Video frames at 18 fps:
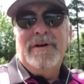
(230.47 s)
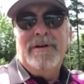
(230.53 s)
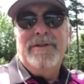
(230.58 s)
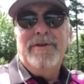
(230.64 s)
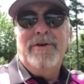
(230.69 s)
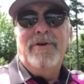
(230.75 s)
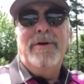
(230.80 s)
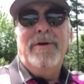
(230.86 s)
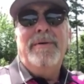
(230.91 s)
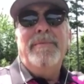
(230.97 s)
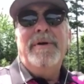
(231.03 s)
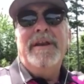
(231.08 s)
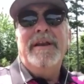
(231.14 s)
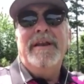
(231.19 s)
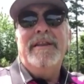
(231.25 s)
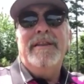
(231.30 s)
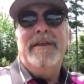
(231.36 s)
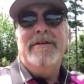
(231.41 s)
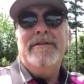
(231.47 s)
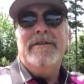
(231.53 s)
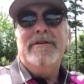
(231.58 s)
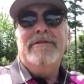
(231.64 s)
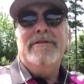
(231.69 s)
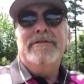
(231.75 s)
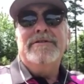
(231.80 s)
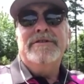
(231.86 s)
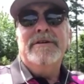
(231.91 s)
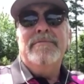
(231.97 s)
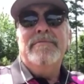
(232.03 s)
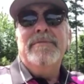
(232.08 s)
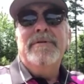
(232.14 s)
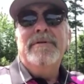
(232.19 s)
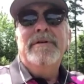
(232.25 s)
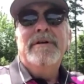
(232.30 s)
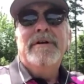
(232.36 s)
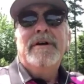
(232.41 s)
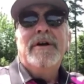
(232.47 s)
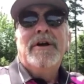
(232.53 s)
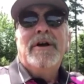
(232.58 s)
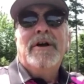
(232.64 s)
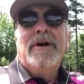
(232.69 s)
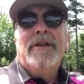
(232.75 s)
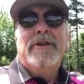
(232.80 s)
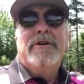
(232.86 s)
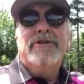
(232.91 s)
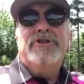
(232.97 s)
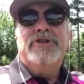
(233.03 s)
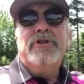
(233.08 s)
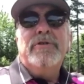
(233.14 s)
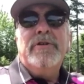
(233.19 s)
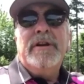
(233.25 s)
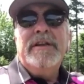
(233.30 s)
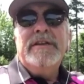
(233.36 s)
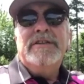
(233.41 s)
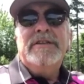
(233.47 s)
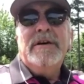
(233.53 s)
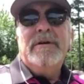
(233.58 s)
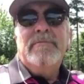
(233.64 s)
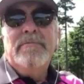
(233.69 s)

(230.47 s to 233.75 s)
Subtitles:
Although, I mean, there's certainly